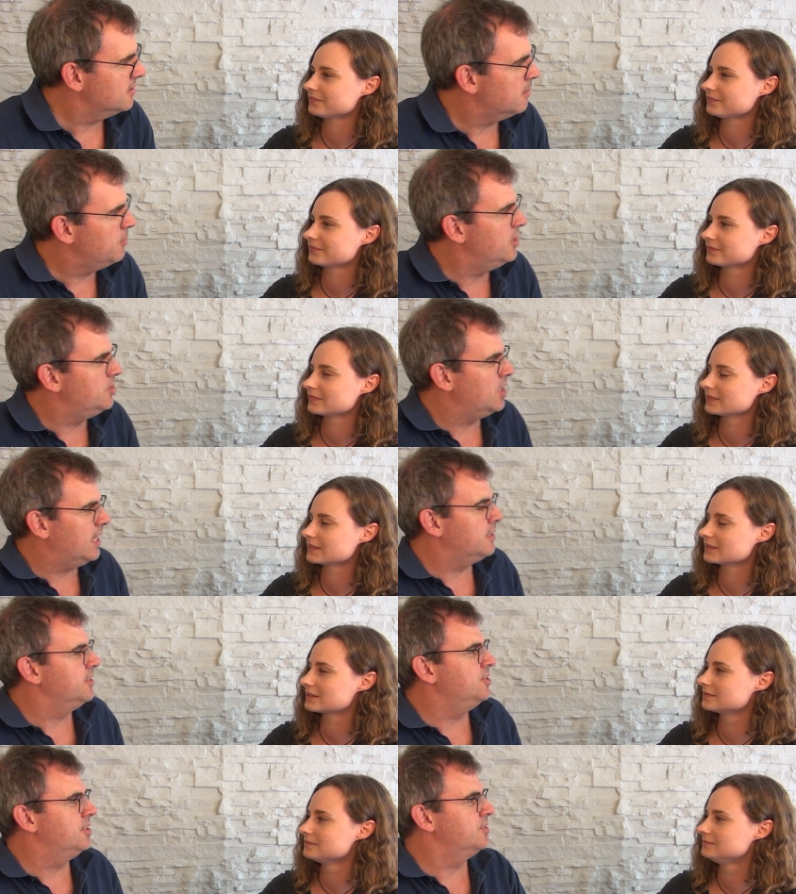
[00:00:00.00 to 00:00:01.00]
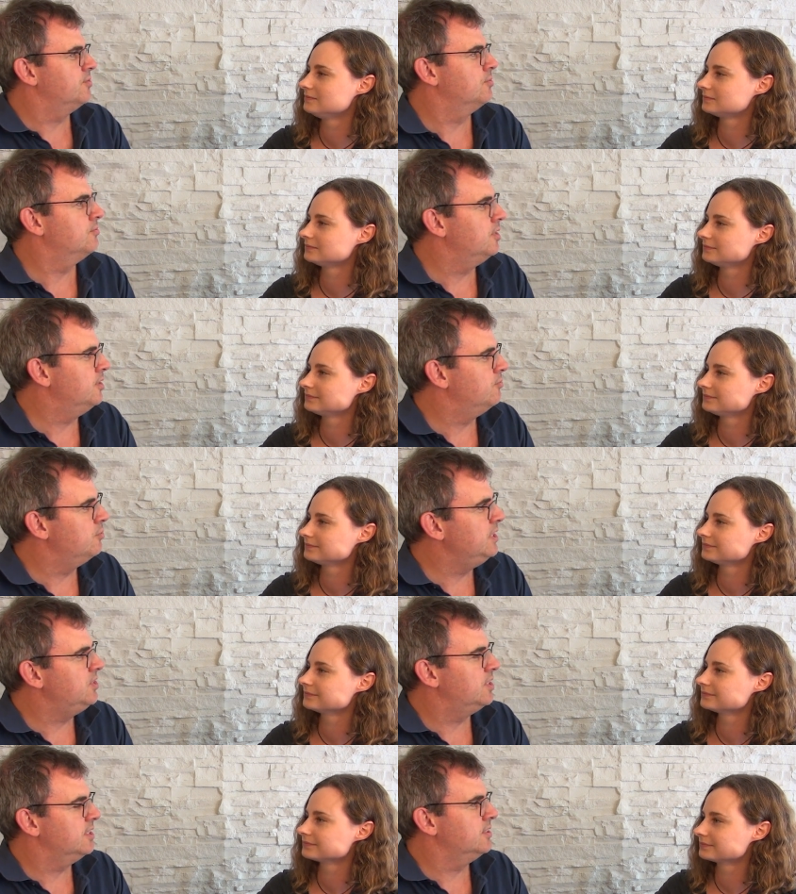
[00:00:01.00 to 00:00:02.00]
Speaker 1: and some of the challenges in, in
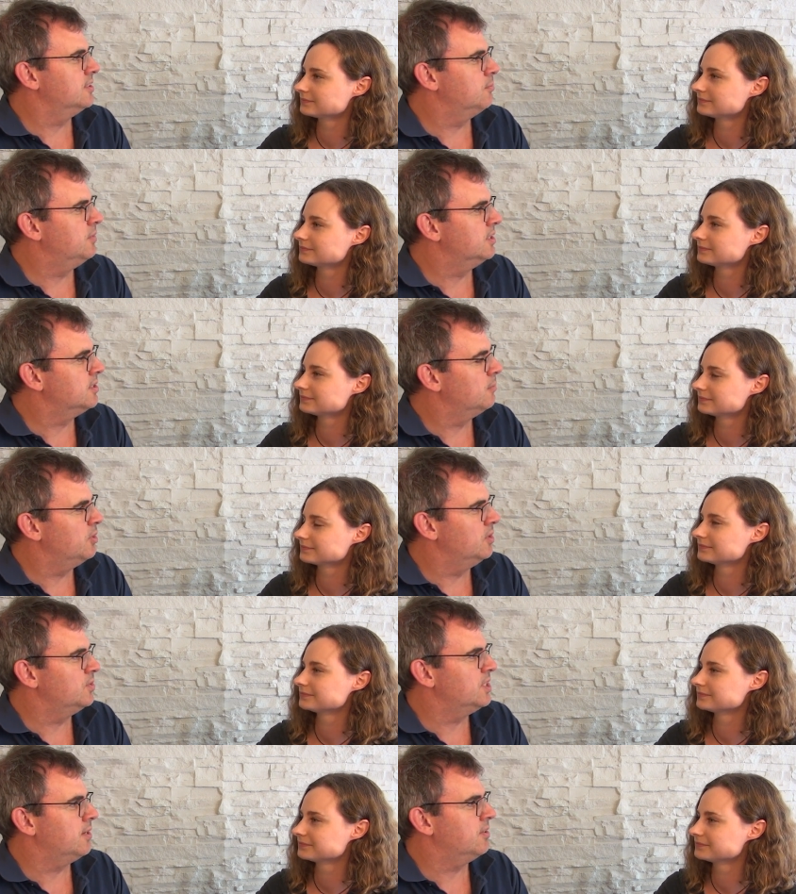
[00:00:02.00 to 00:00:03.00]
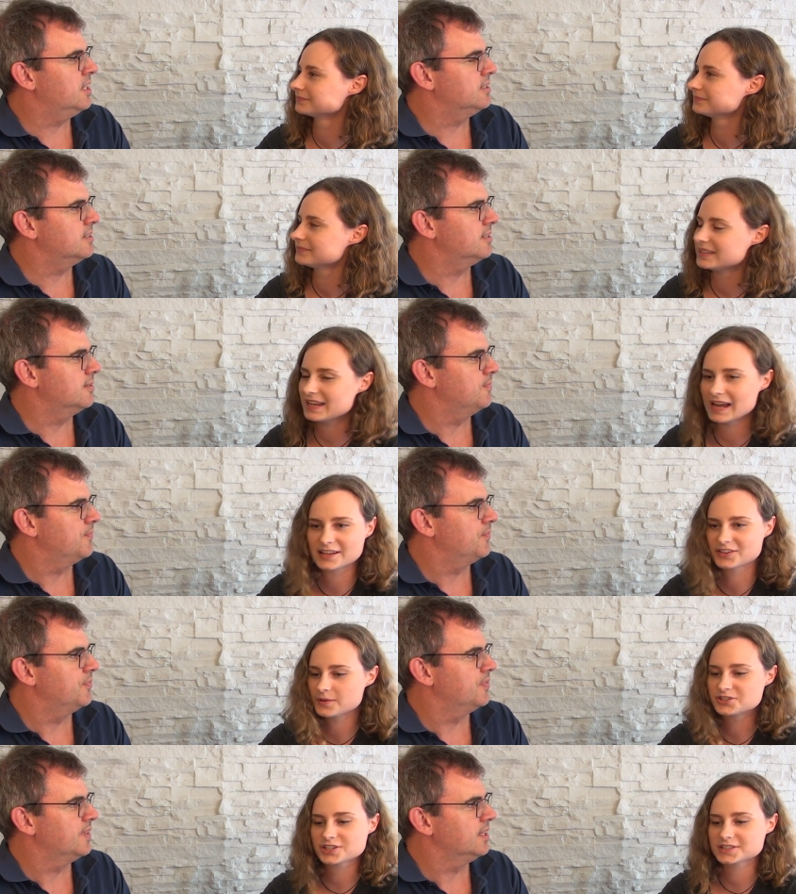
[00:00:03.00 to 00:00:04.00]
reaching some, some of those areas?
Speaker 2: Yeah,
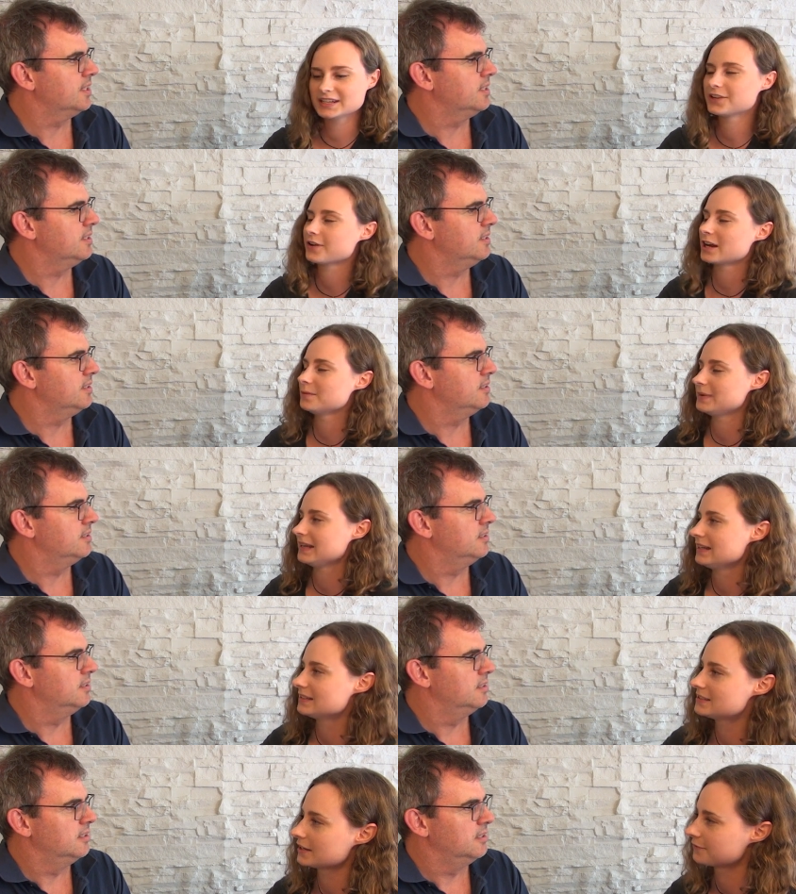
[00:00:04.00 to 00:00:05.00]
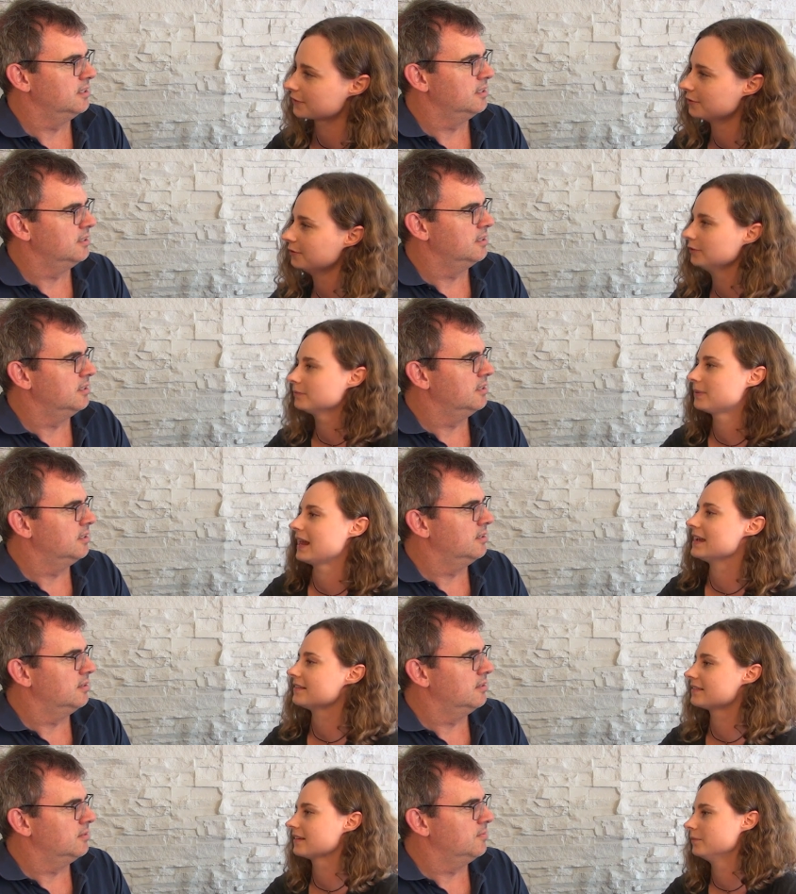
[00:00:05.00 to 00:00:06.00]
so it's just an incredibly difficult
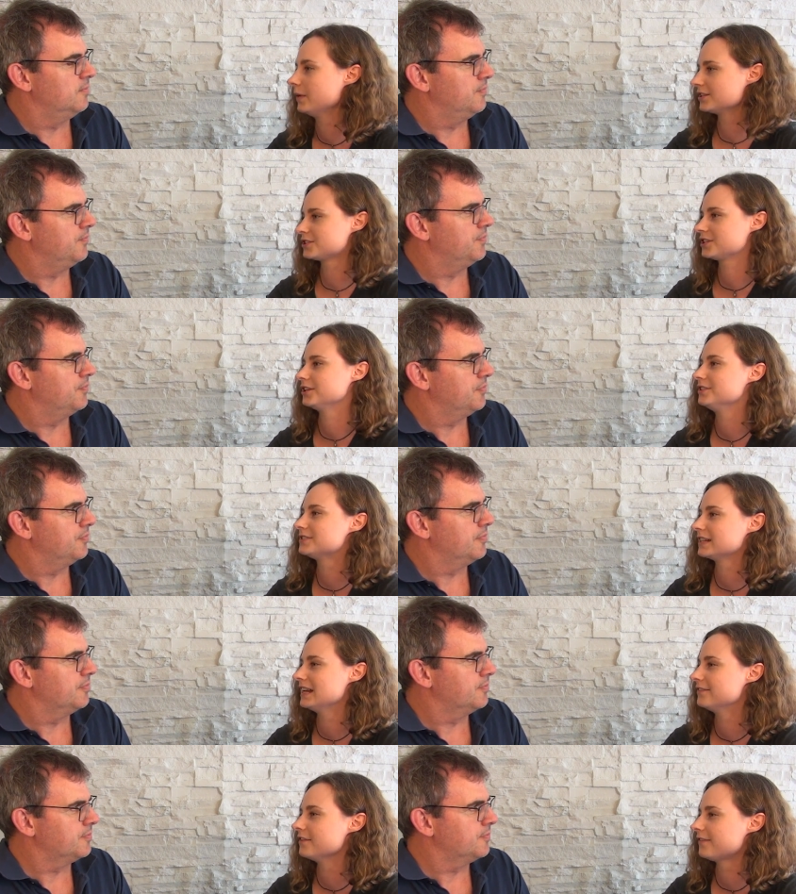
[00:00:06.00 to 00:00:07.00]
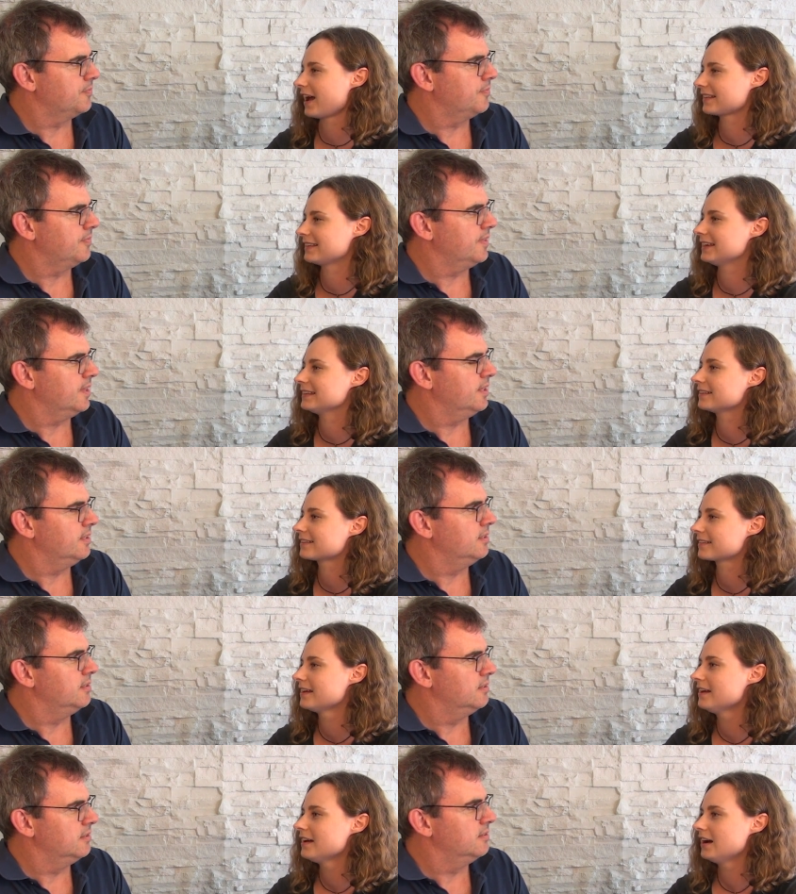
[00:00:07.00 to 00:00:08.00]
place in which to deliver vaccines.
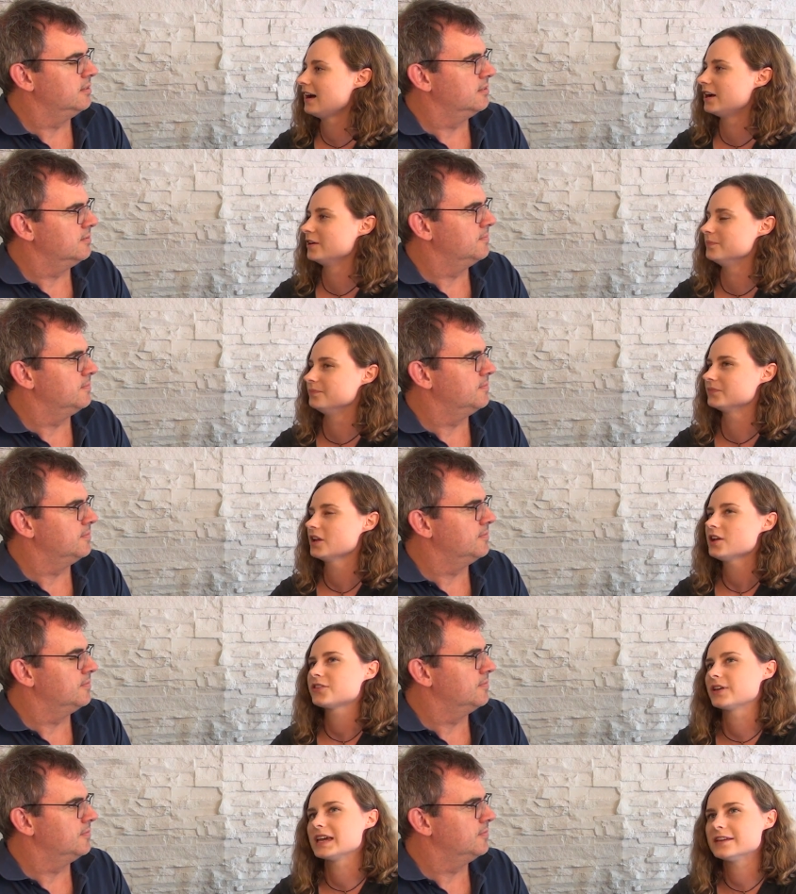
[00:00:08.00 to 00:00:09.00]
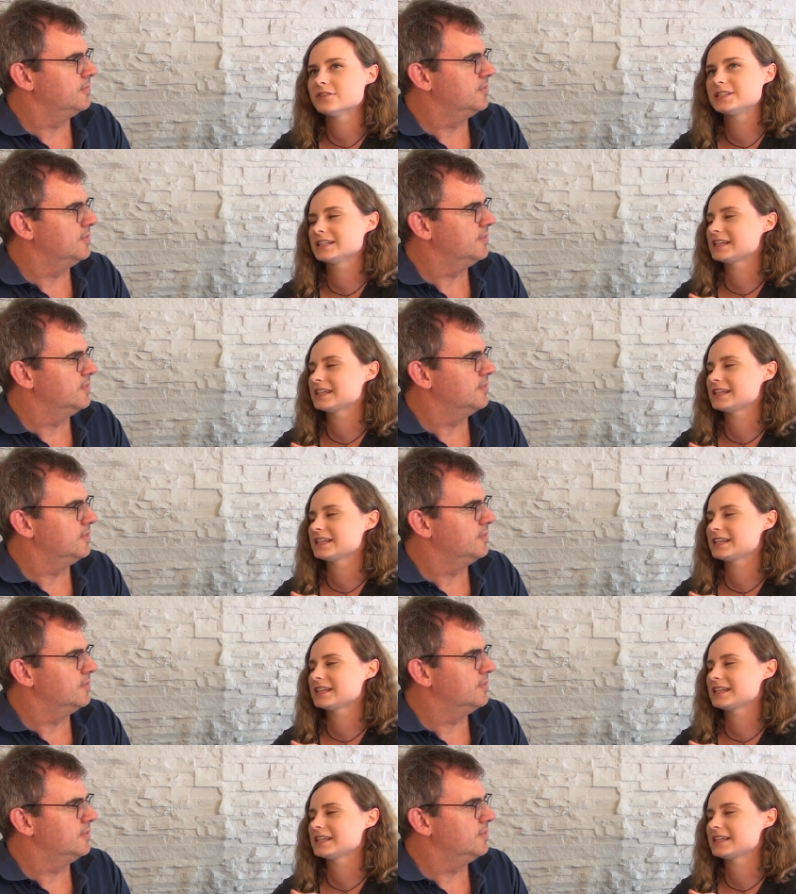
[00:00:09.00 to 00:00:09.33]
Um, so even